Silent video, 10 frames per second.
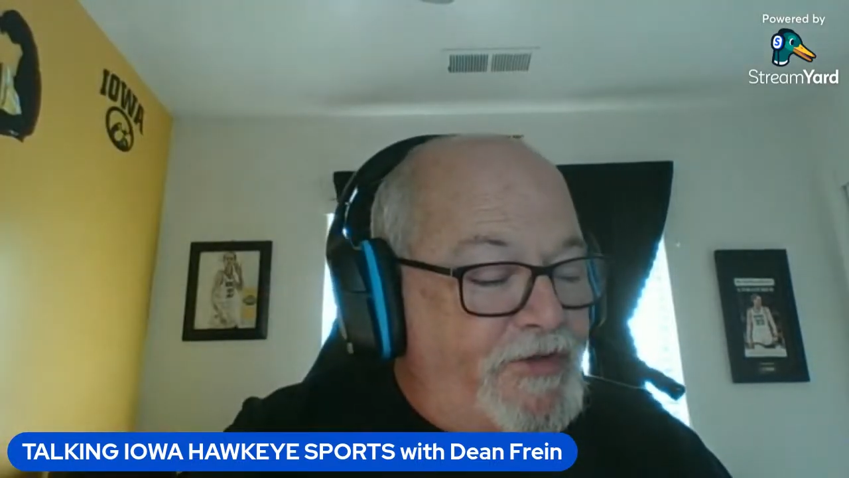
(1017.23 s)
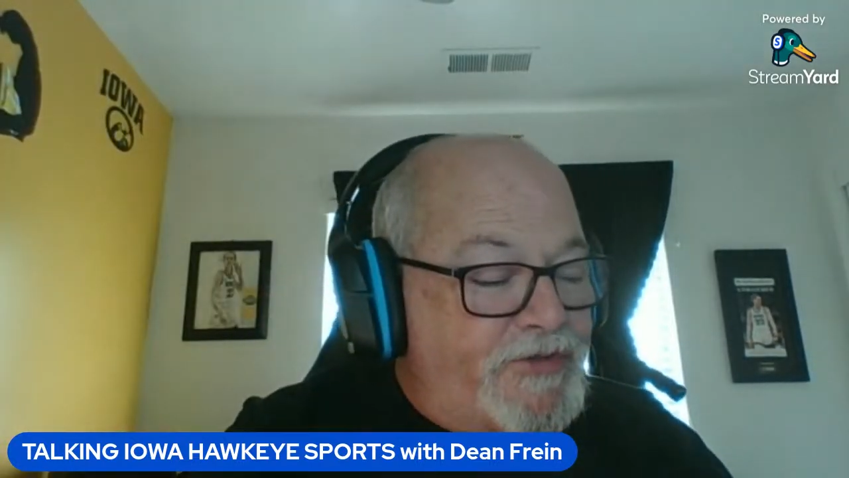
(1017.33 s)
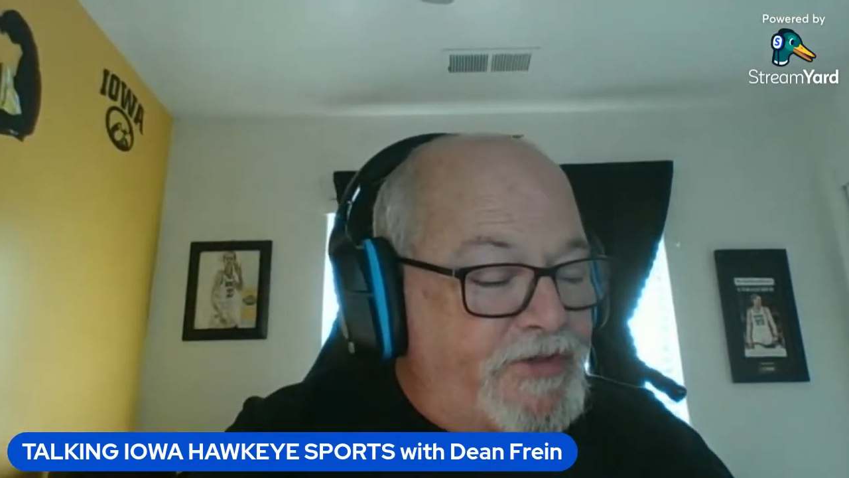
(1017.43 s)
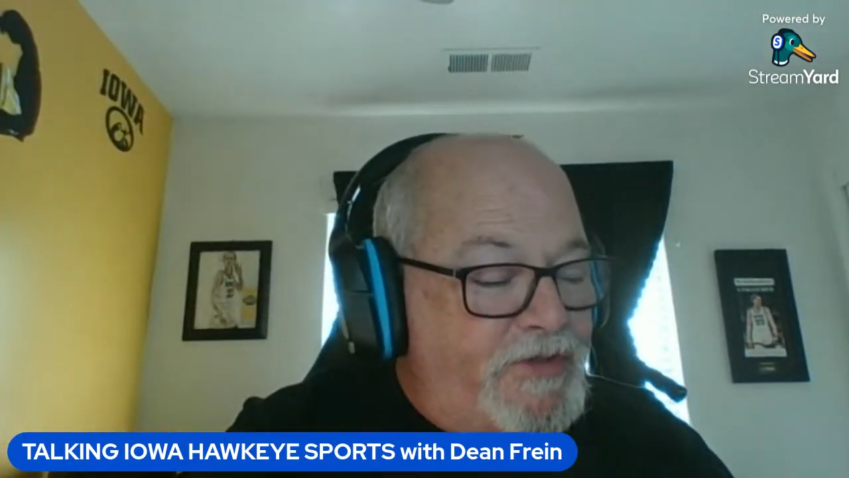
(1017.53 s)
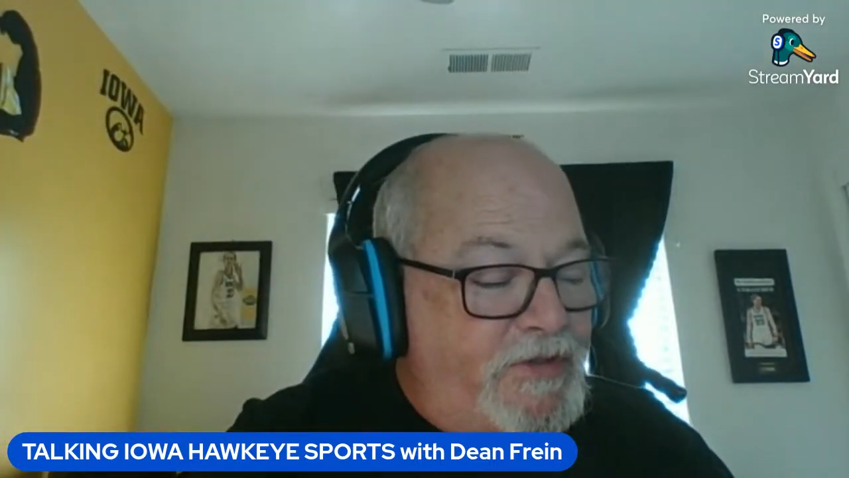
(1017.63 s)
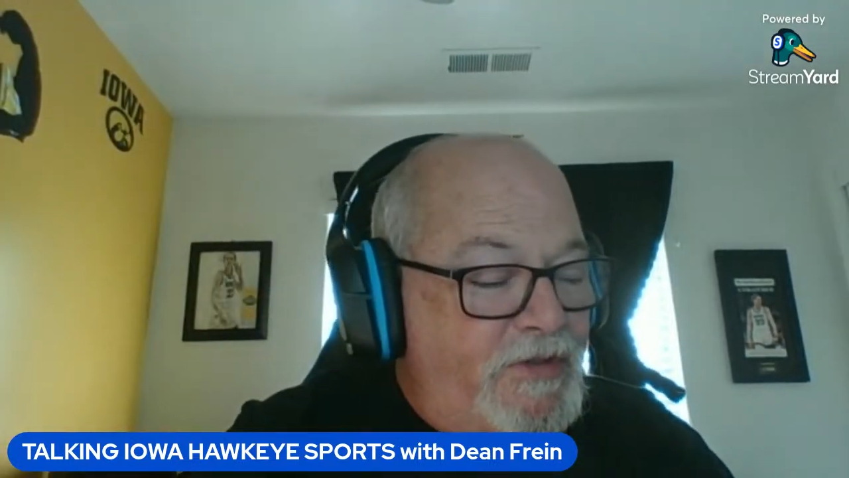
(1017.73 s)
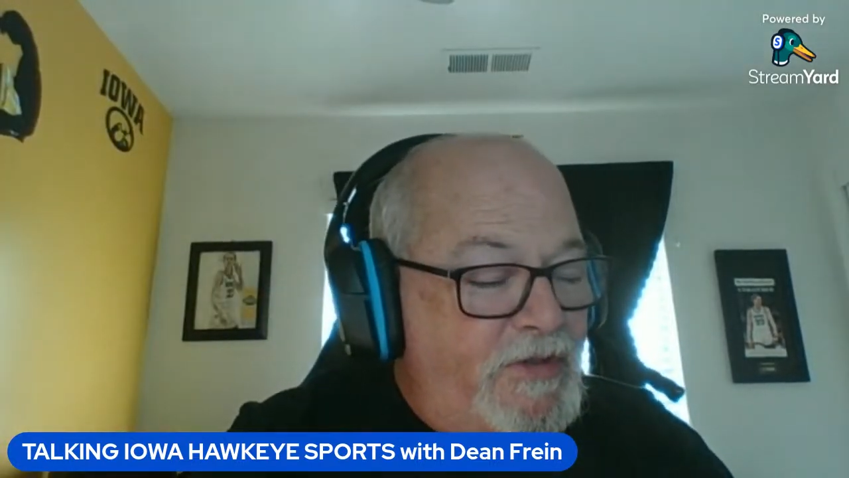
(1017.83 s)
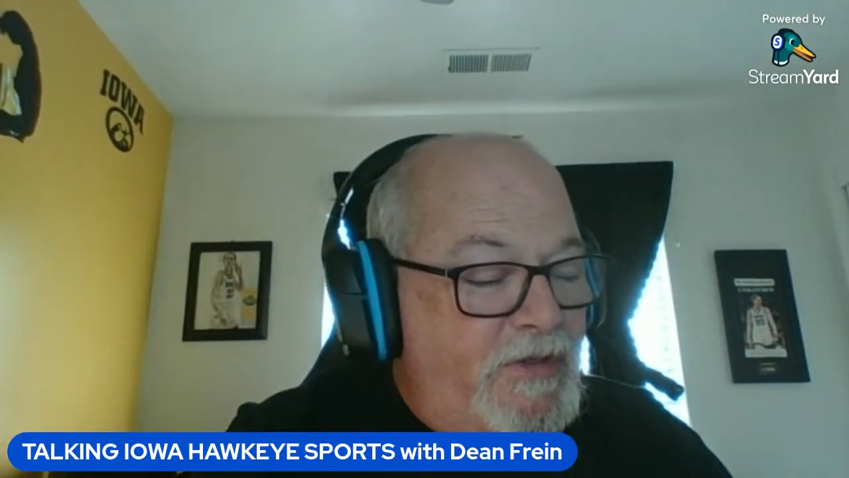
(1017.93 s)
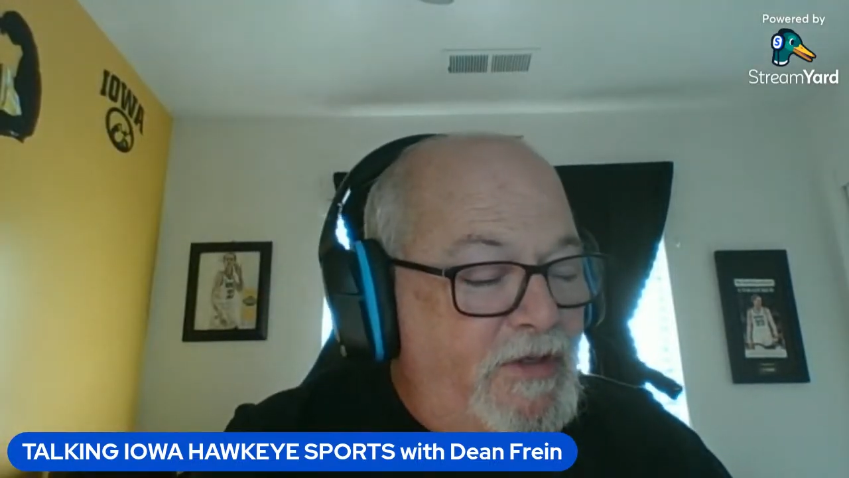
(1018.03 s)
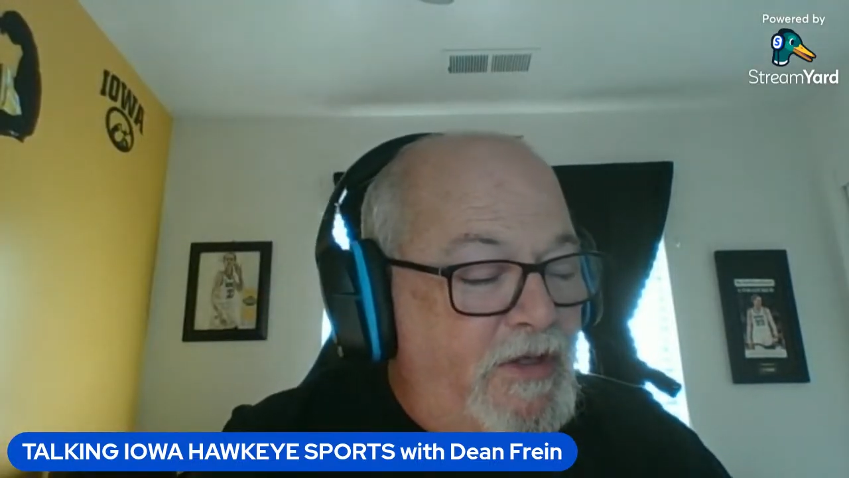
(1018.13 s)
see.
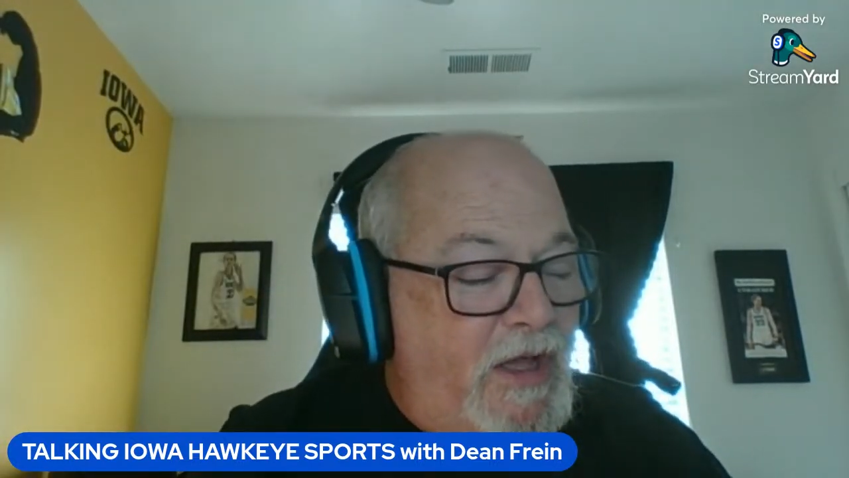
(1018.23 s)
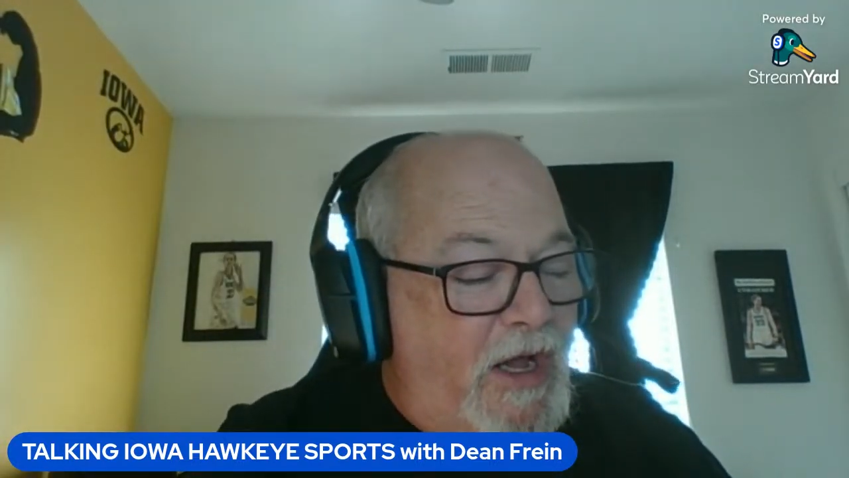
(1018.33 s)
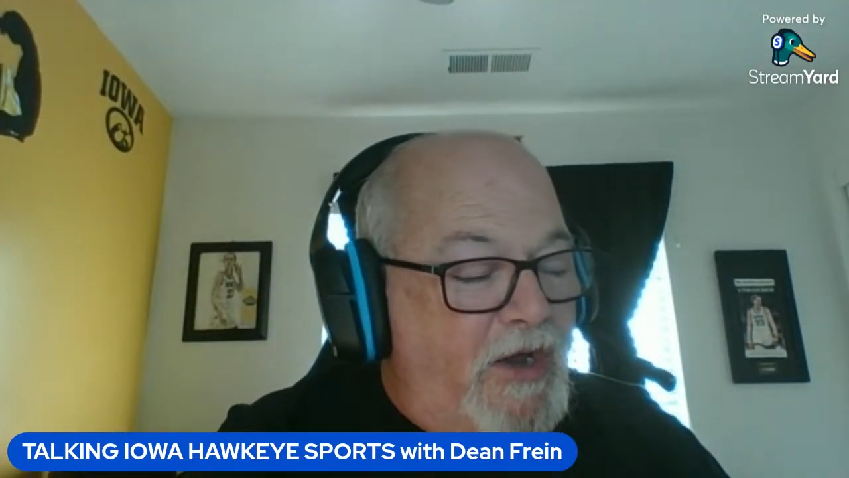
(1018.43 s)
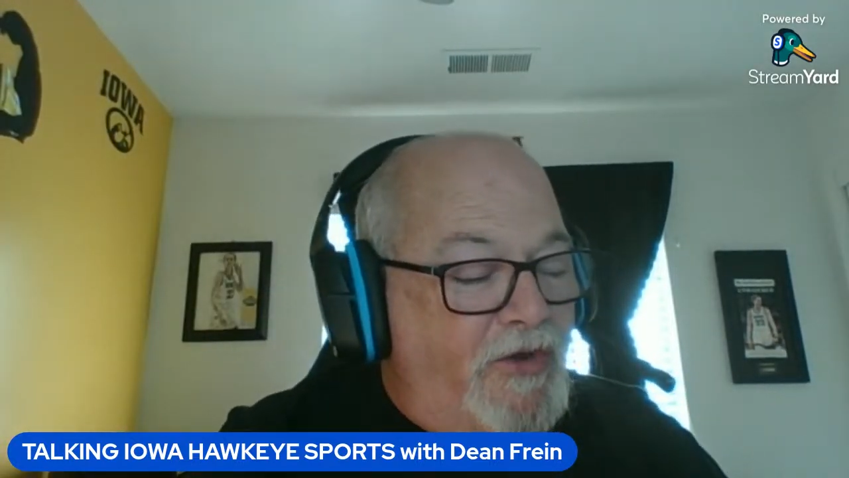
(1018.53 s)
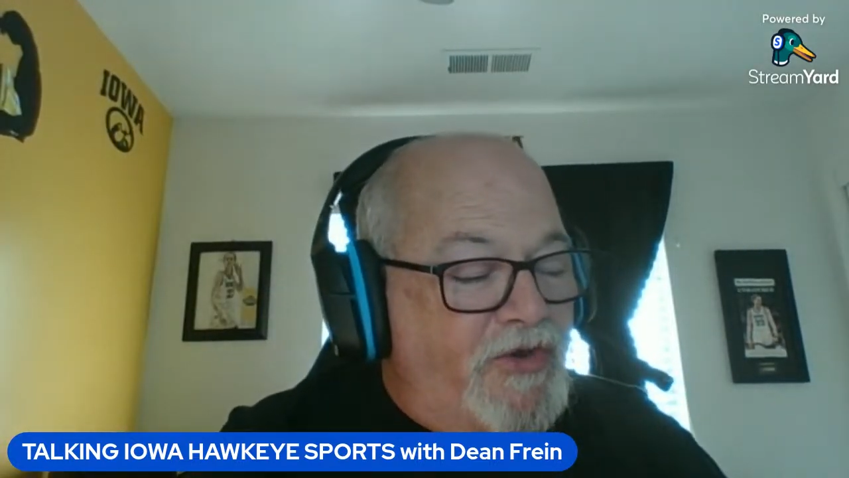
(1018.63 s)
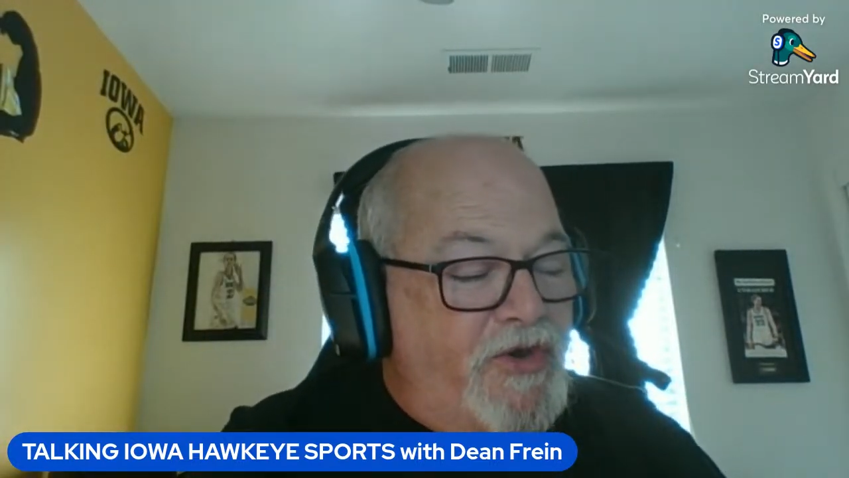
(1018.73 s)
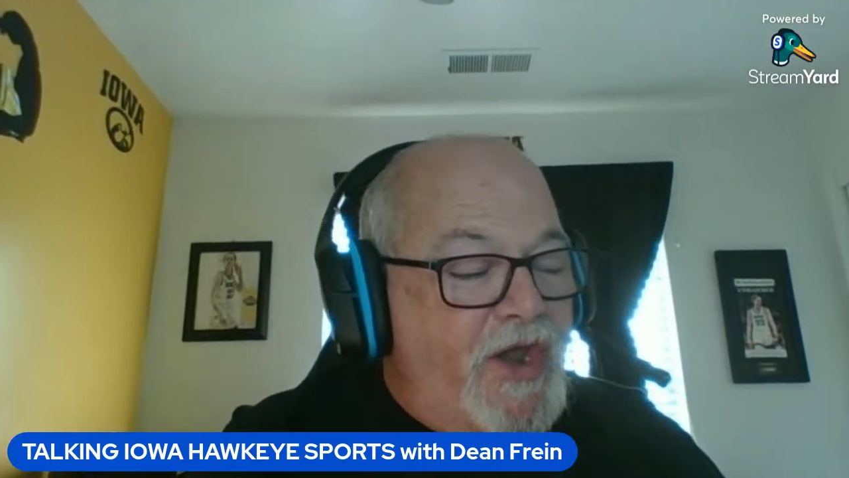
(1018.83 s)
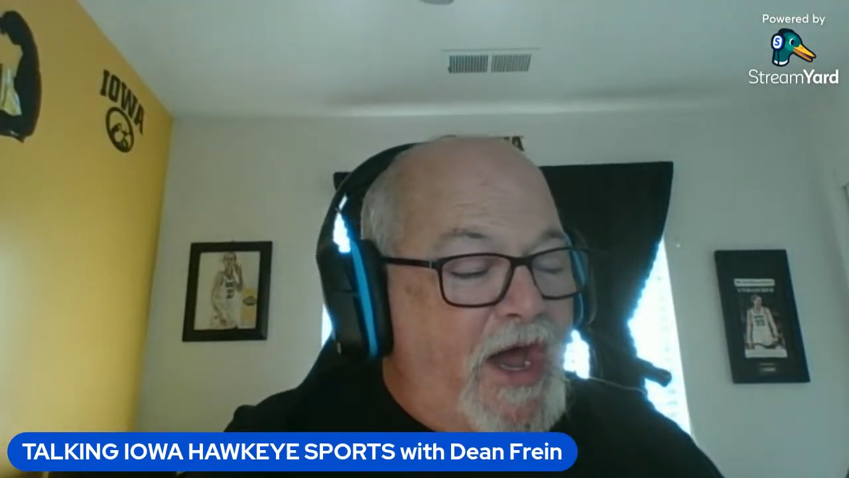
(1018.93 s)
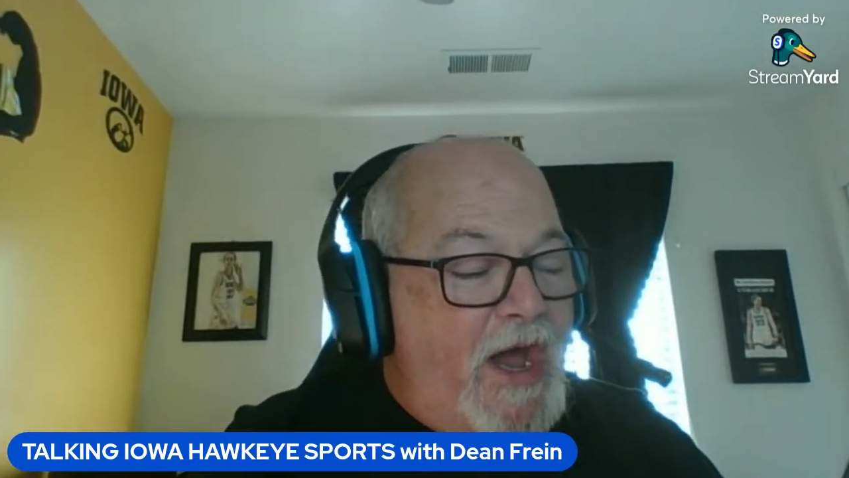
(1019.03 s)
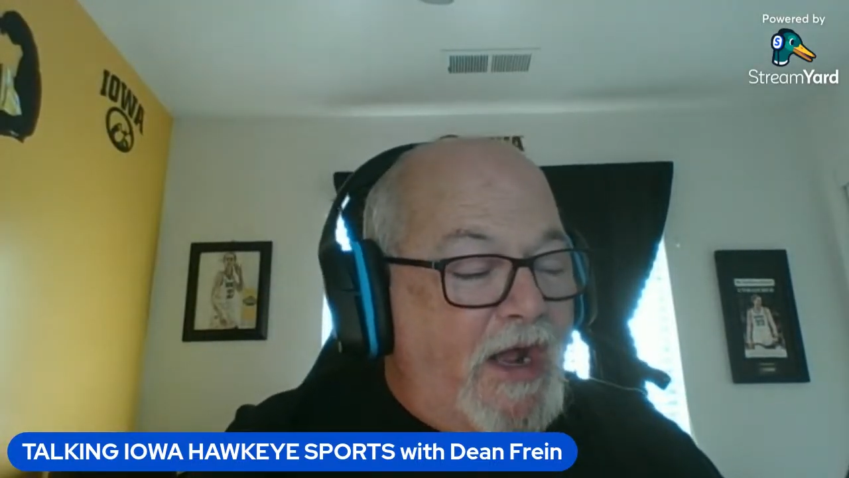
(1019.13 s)
How could you
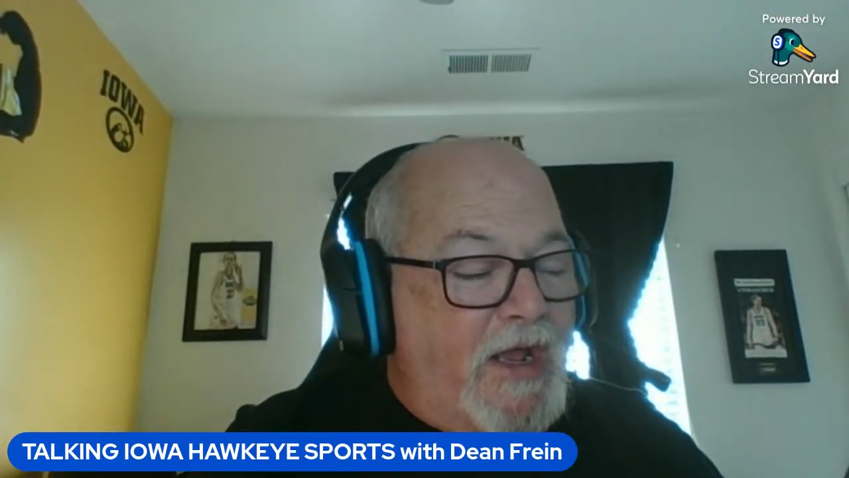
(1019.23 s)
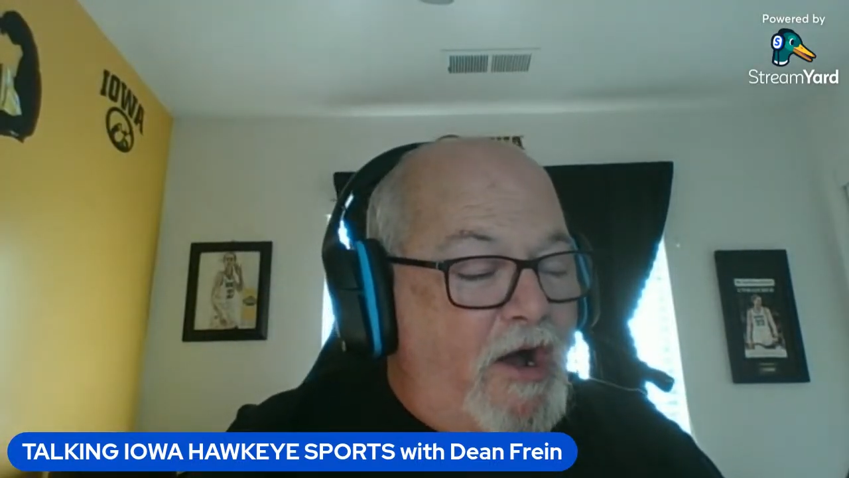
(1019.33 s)
not?